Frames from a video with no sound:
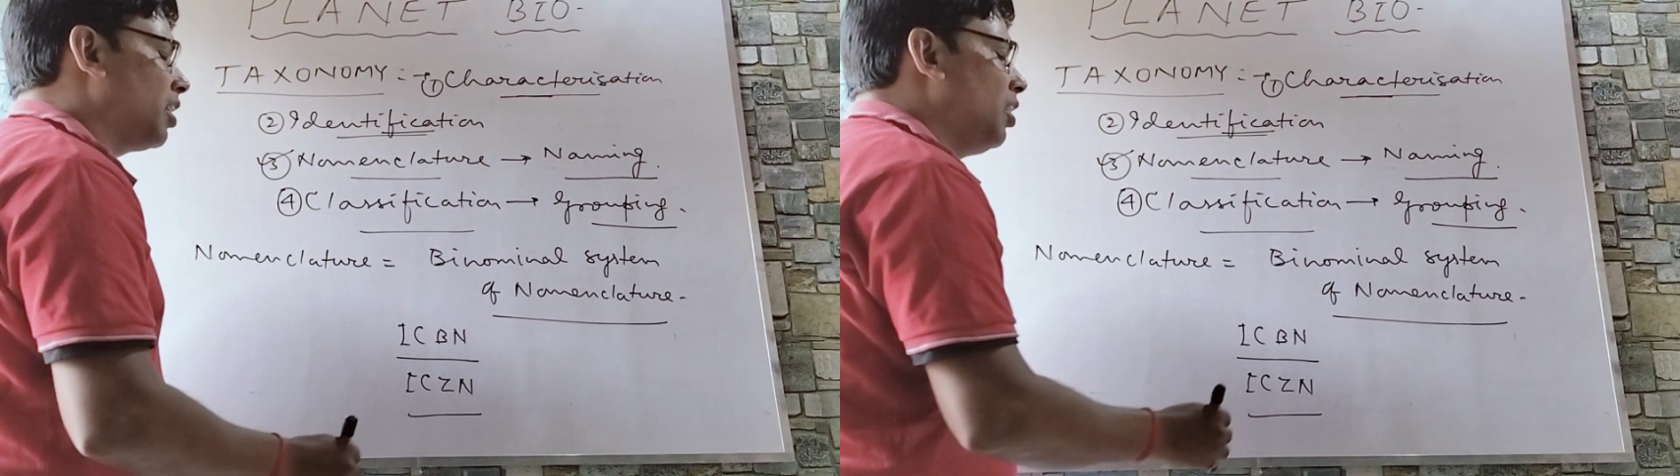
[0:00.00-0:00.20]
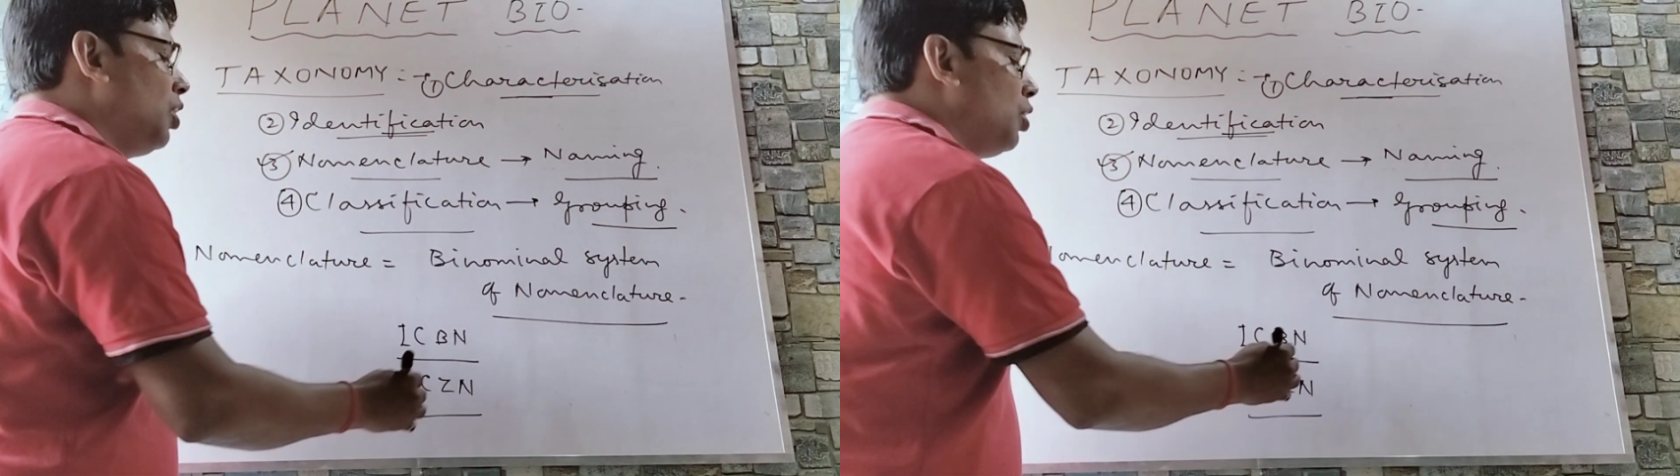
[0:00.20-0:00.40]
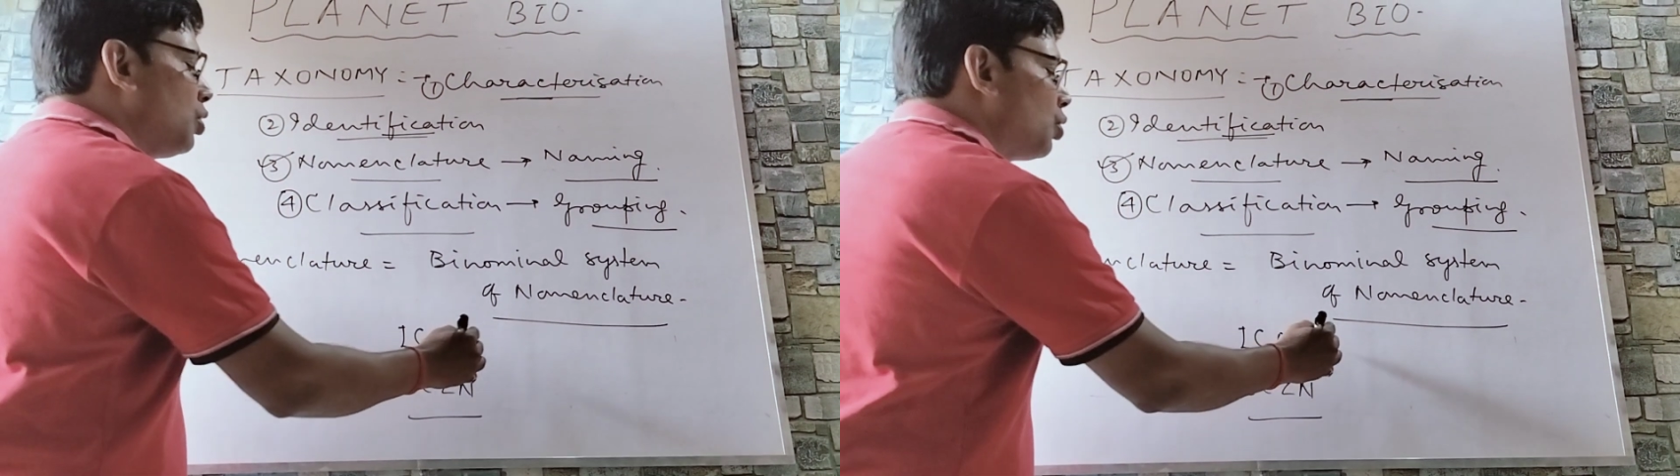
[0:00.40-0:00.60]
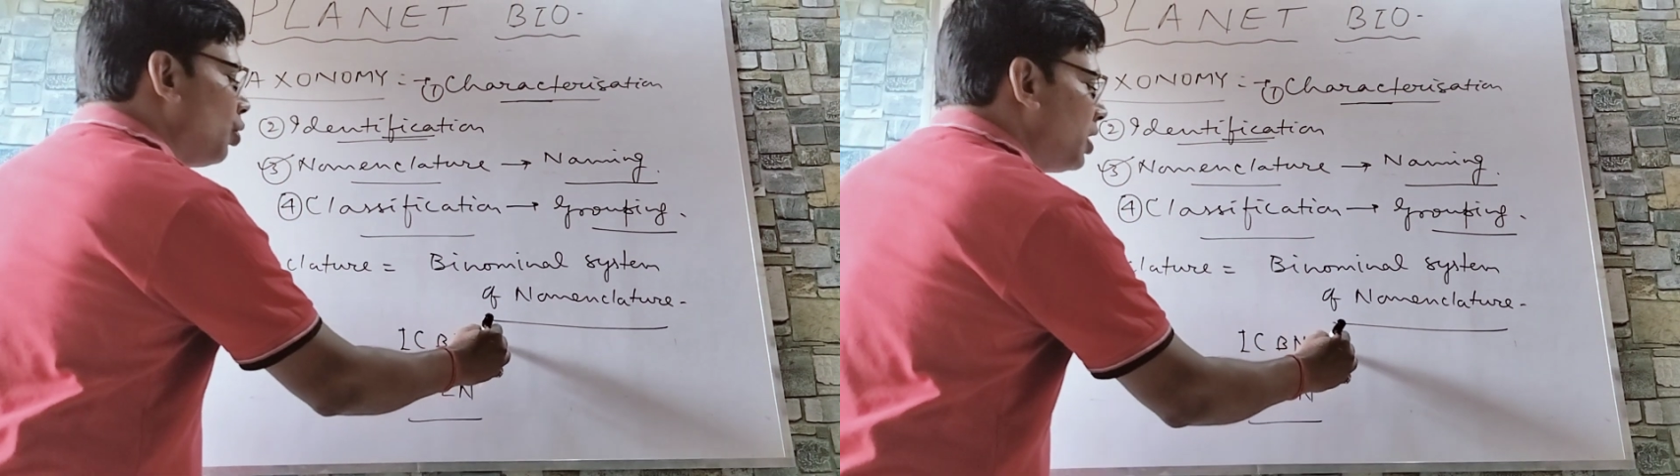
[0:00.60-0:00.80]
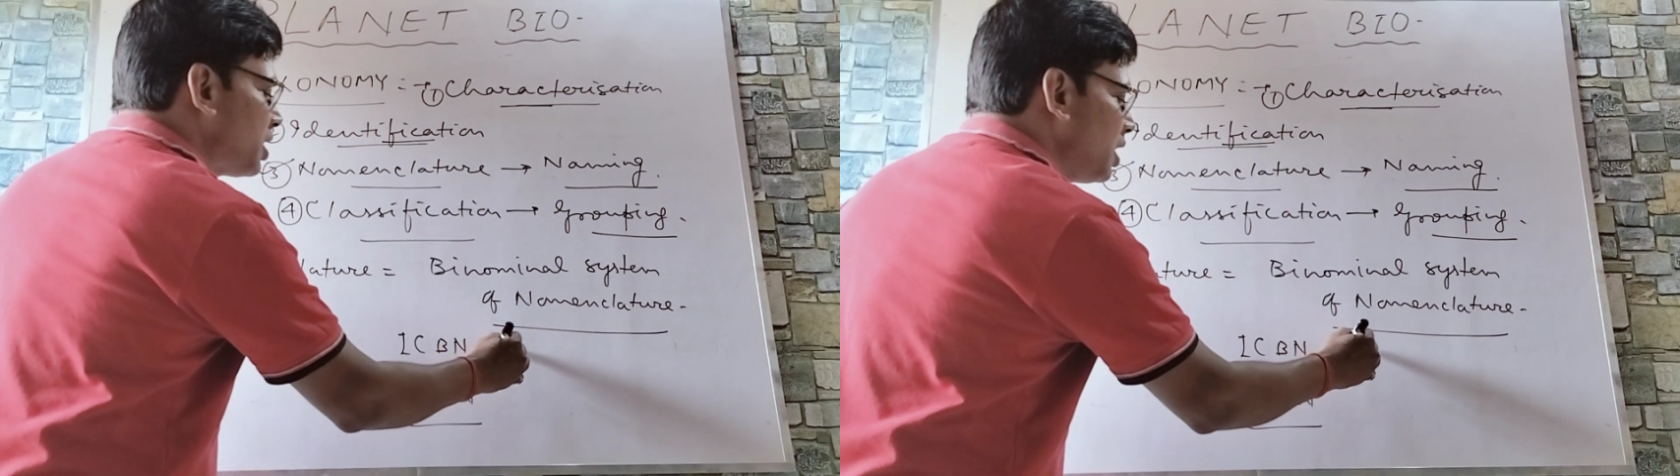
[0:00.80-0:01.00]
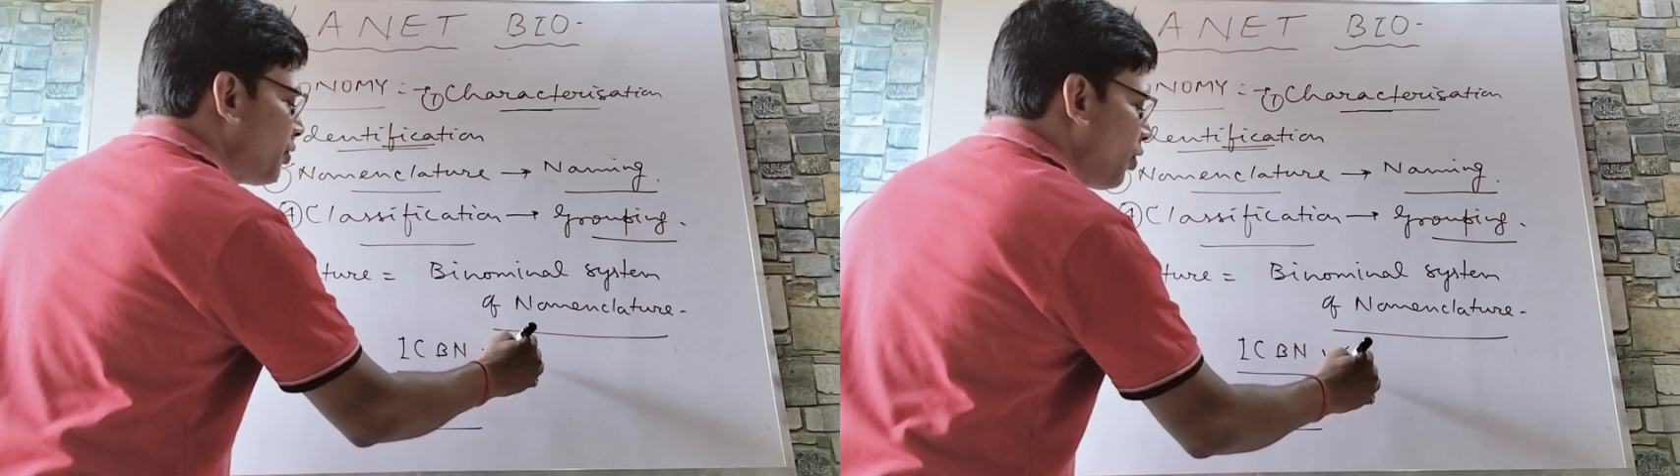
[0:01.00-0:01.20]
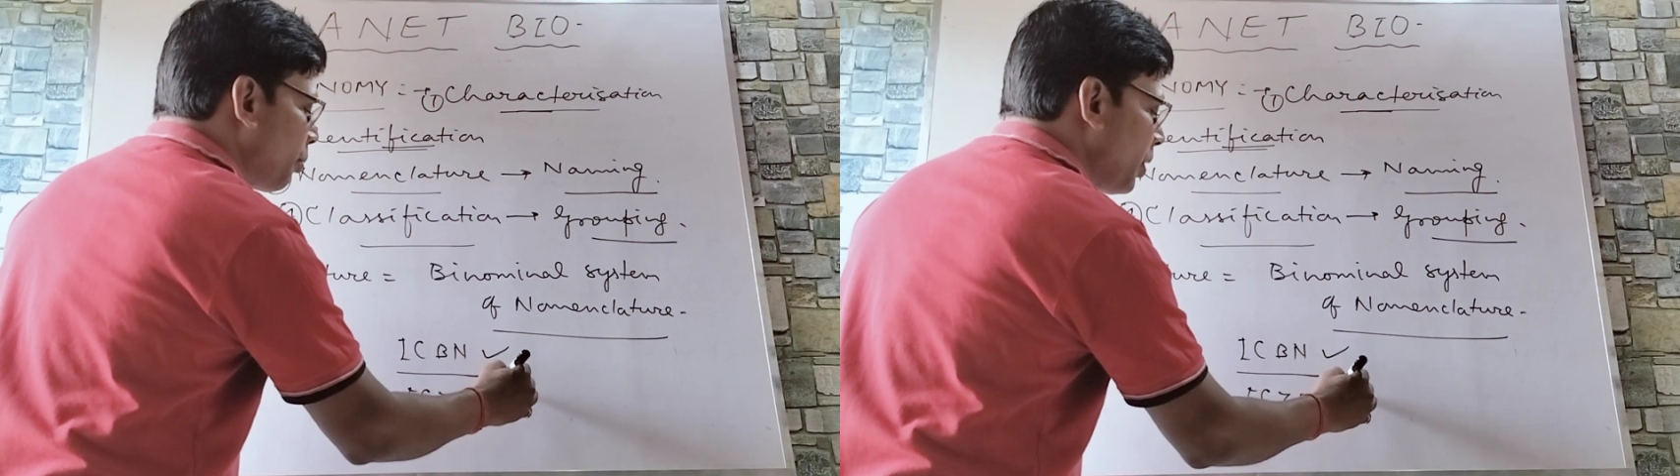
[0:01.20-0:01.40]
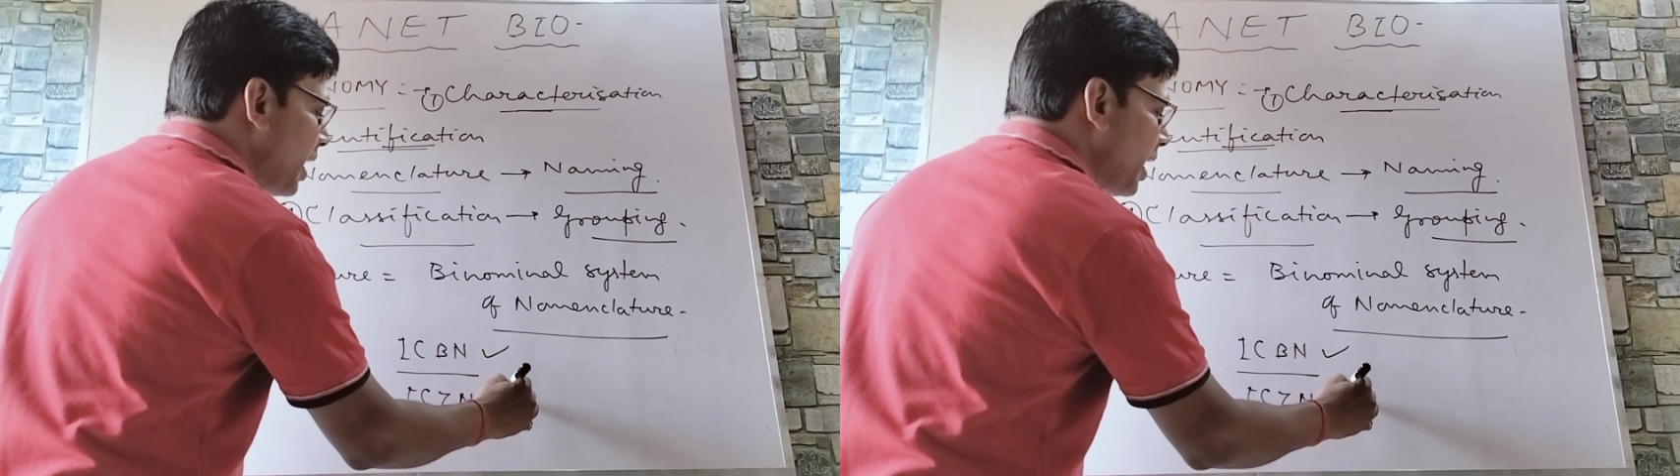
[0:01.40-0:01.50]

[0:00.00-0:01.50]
So this is for plants